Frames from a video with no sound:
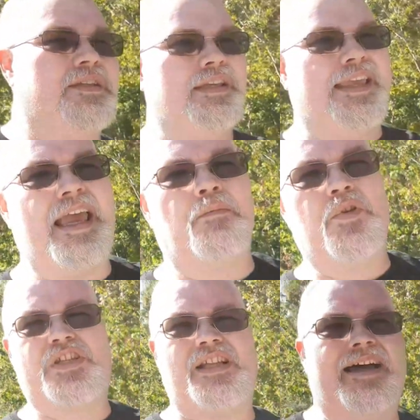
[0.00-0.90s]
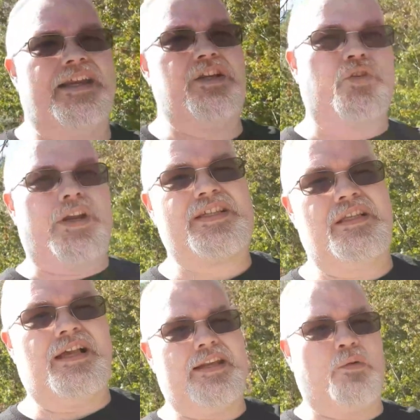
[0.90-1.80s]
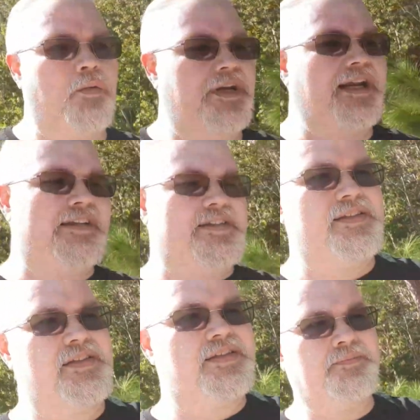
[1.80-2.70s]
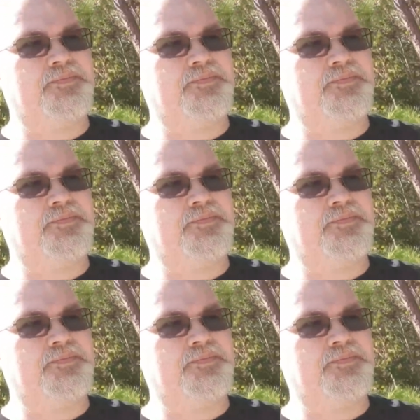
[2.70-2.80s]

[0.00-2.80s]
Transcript: He gambles a lot, he drinks a lot, he womanizes.